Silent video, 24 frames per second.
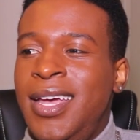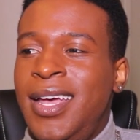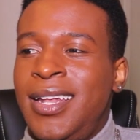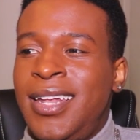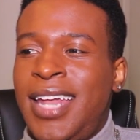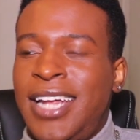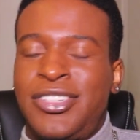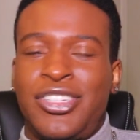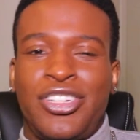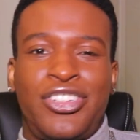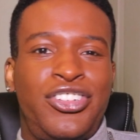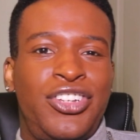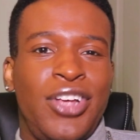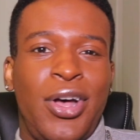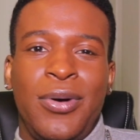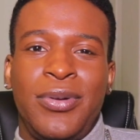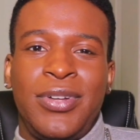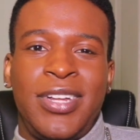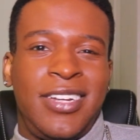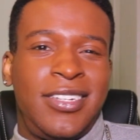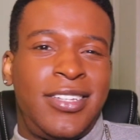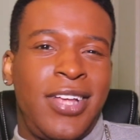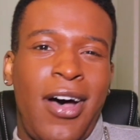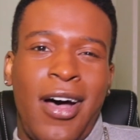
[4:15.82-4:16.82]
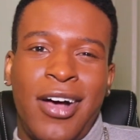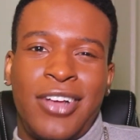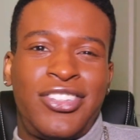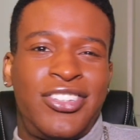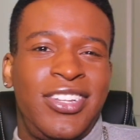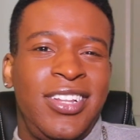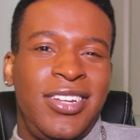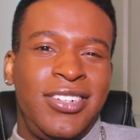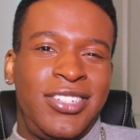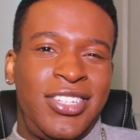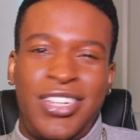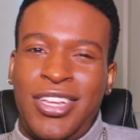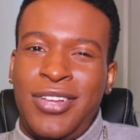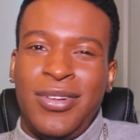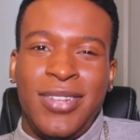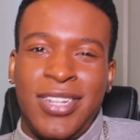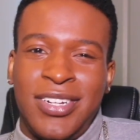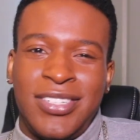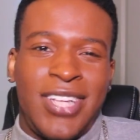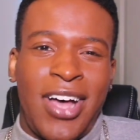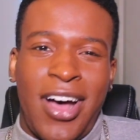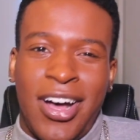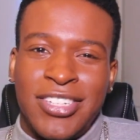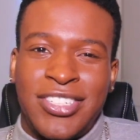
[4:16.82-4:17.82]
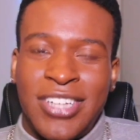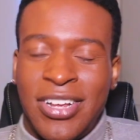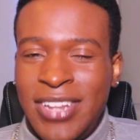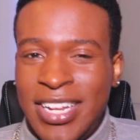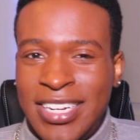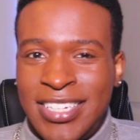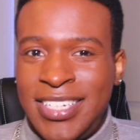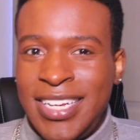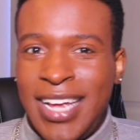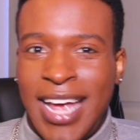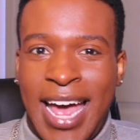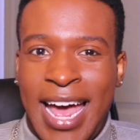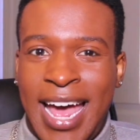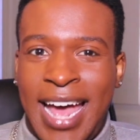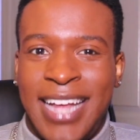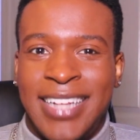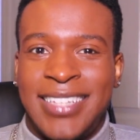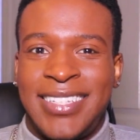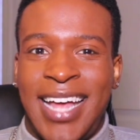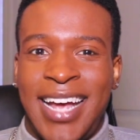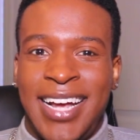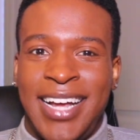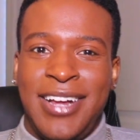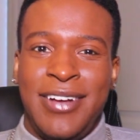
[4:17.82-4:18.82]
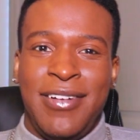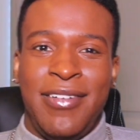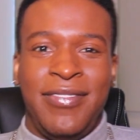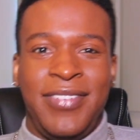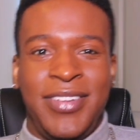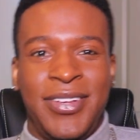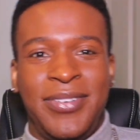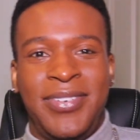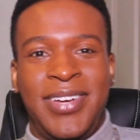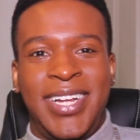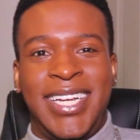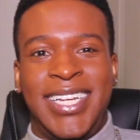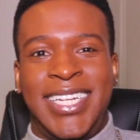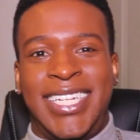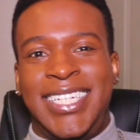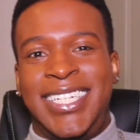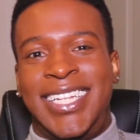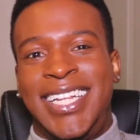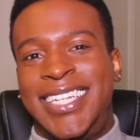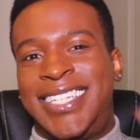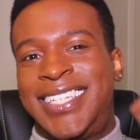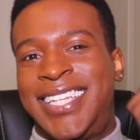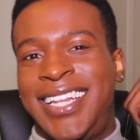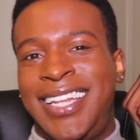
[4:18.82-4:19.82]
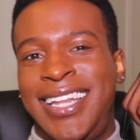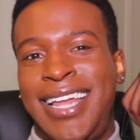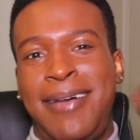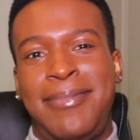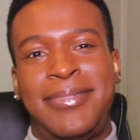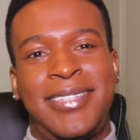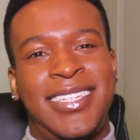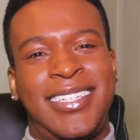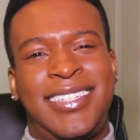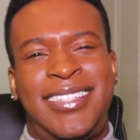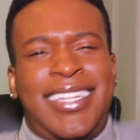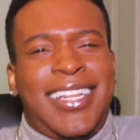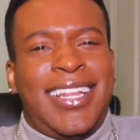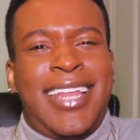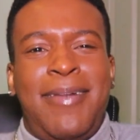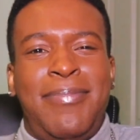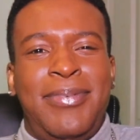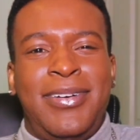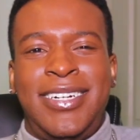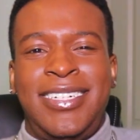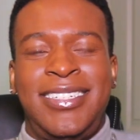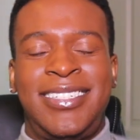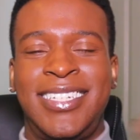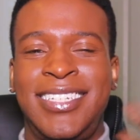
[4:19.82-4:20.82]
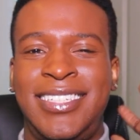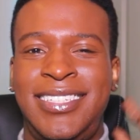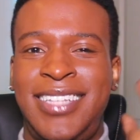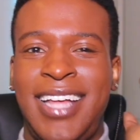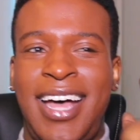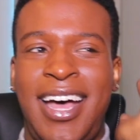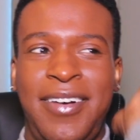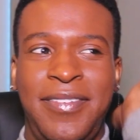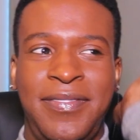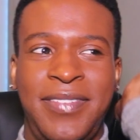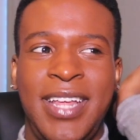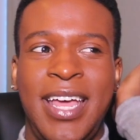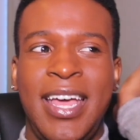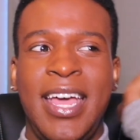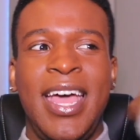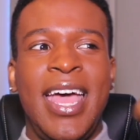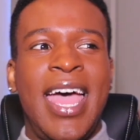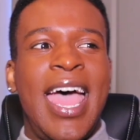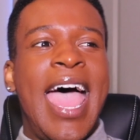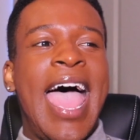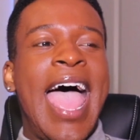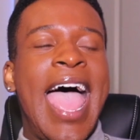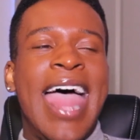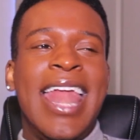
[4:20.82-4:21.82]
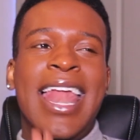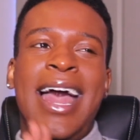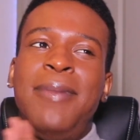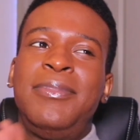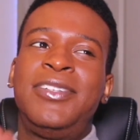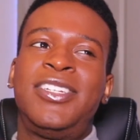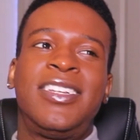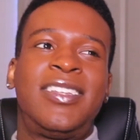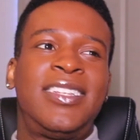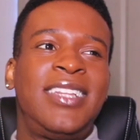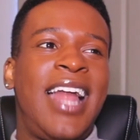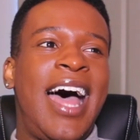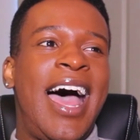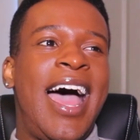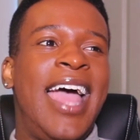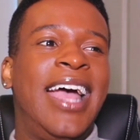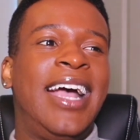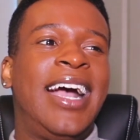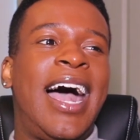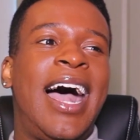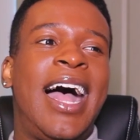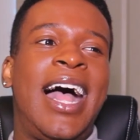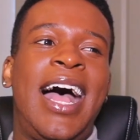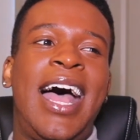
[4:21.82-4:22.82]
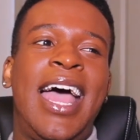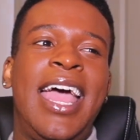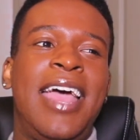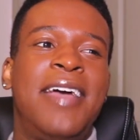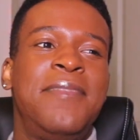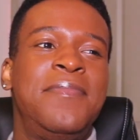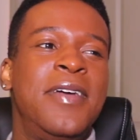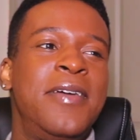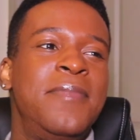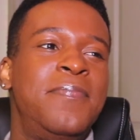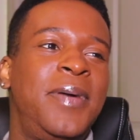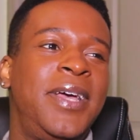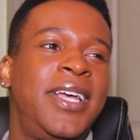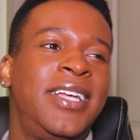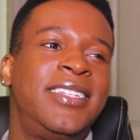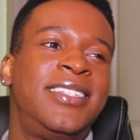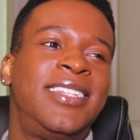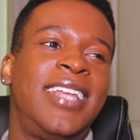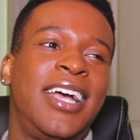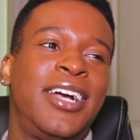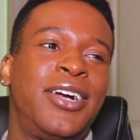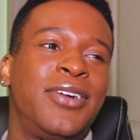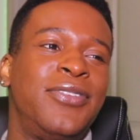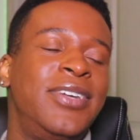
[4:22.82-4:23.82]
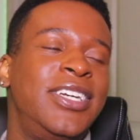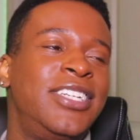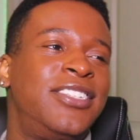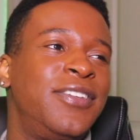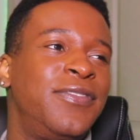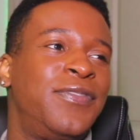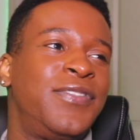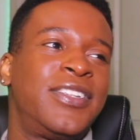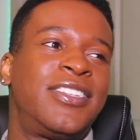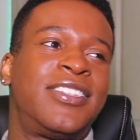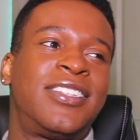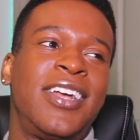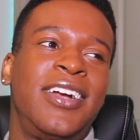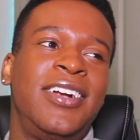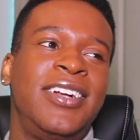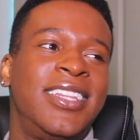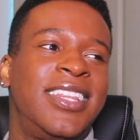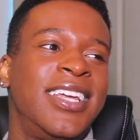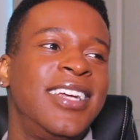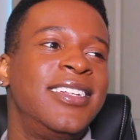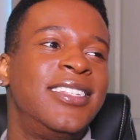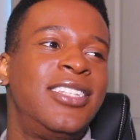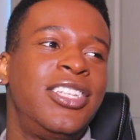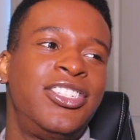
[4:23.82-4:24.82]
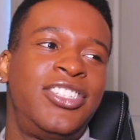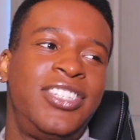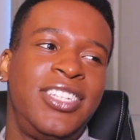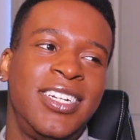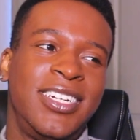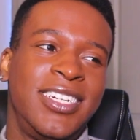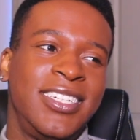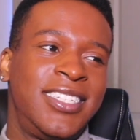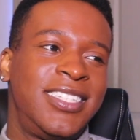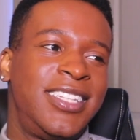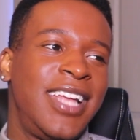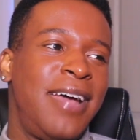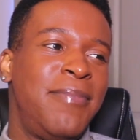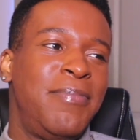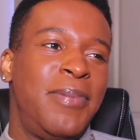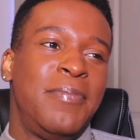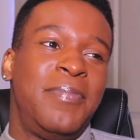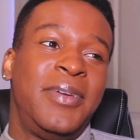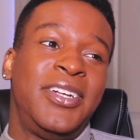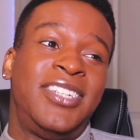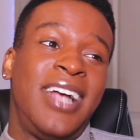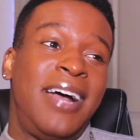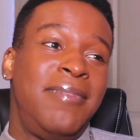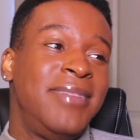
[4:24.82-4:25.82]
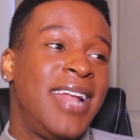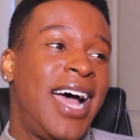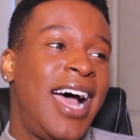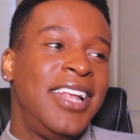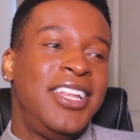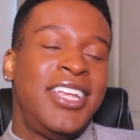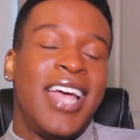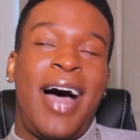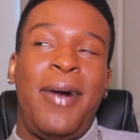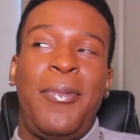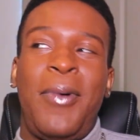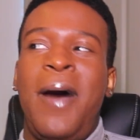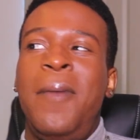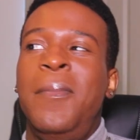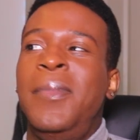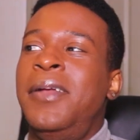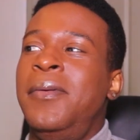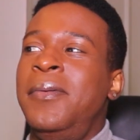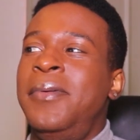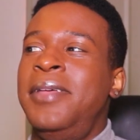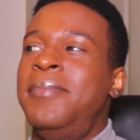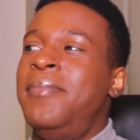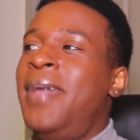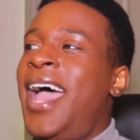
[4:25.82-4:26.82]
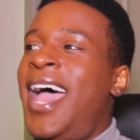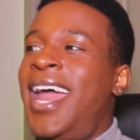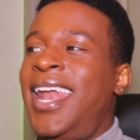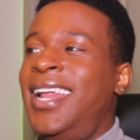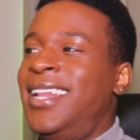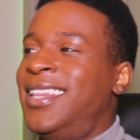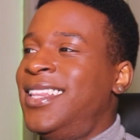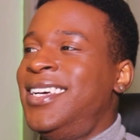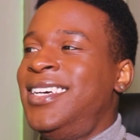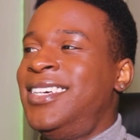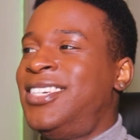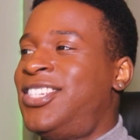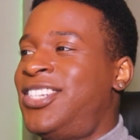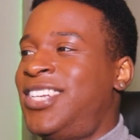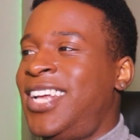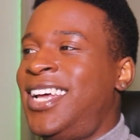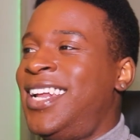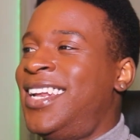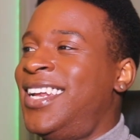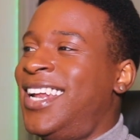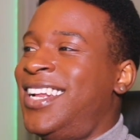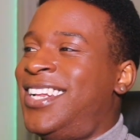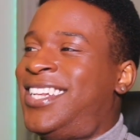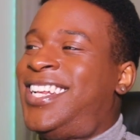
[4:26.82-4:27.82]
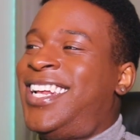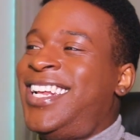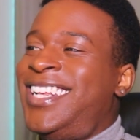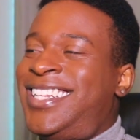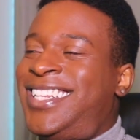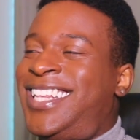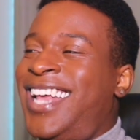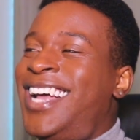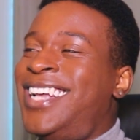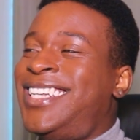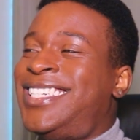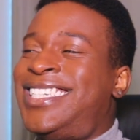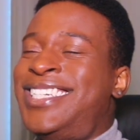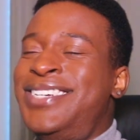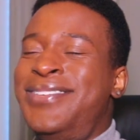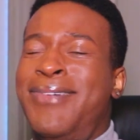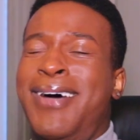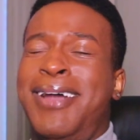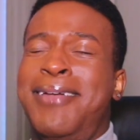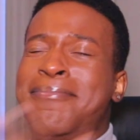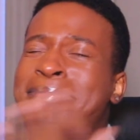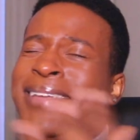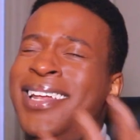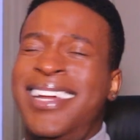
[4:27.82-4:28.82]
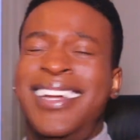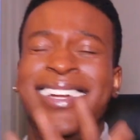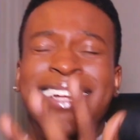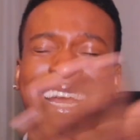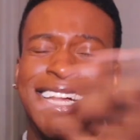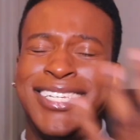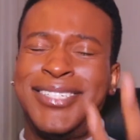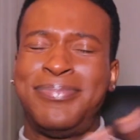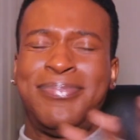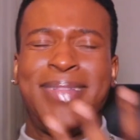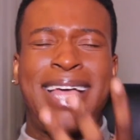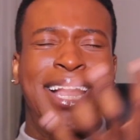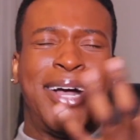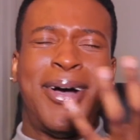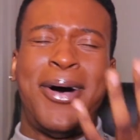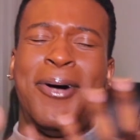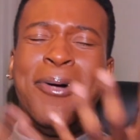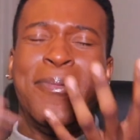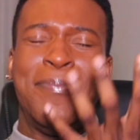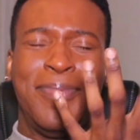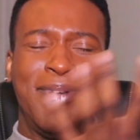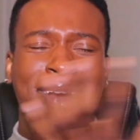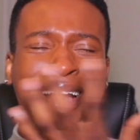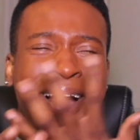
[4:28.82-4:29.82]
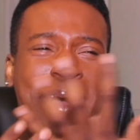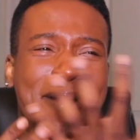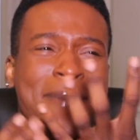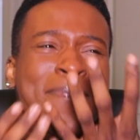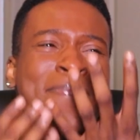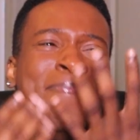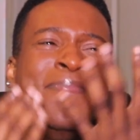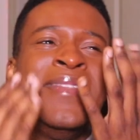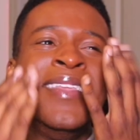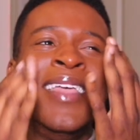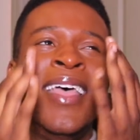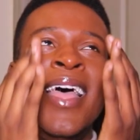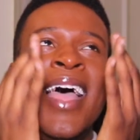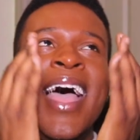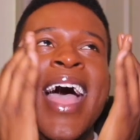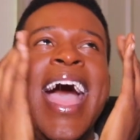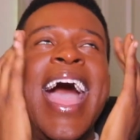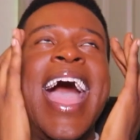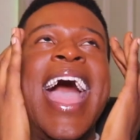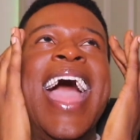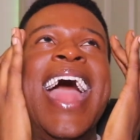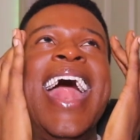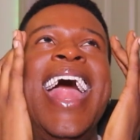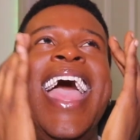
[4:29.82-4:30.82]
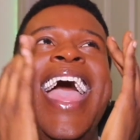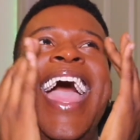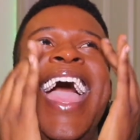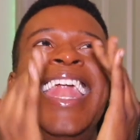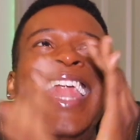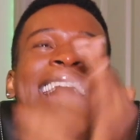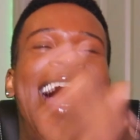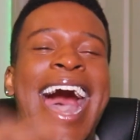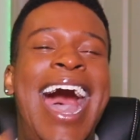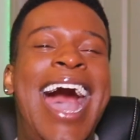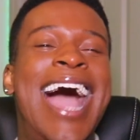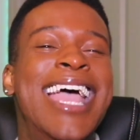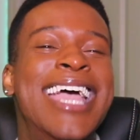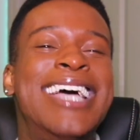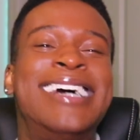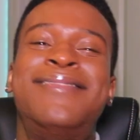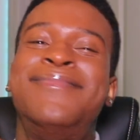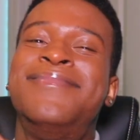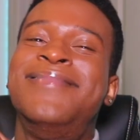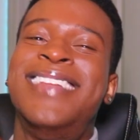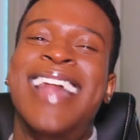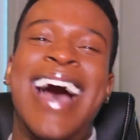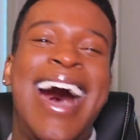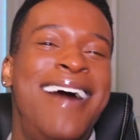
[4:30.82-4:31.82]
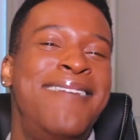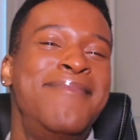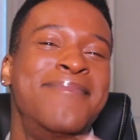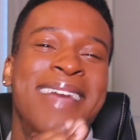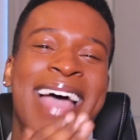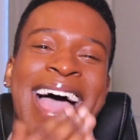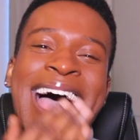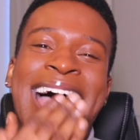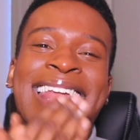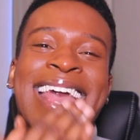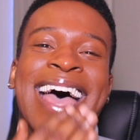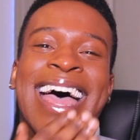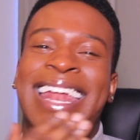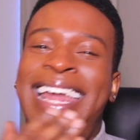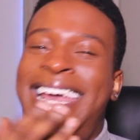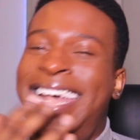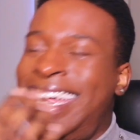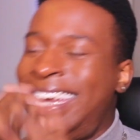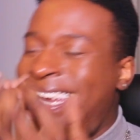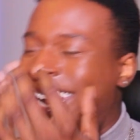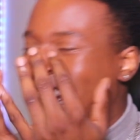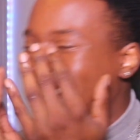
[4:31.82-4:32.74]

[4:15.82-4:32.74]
like the show, the talks, little cute little talk show that she has, like interviewing the celebs and celebrities and stuff. And I'm just like, I have been pissed at Caresha for certain things that she didn't say, but bitch, I'm not, y'all want me to be mad at this shit that she said she wanted to be the next black Oprah? And I am not mad at it.